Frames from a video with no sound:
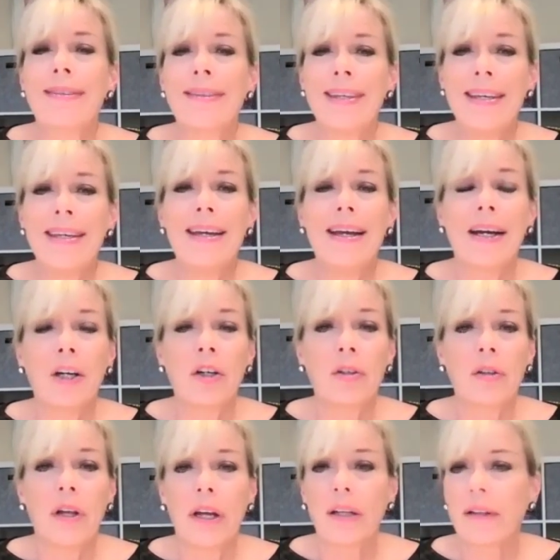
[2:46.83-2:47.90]
the
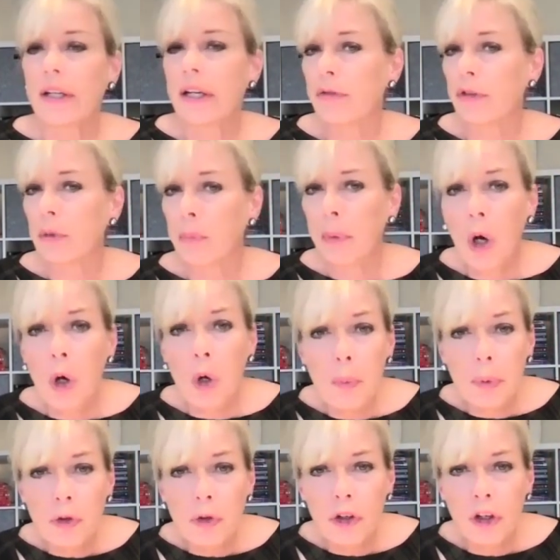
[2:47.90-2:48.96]
airline that every
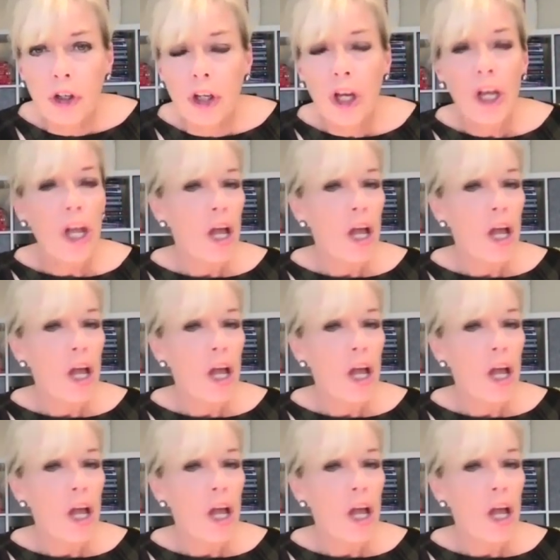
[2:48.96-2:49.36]
pope took,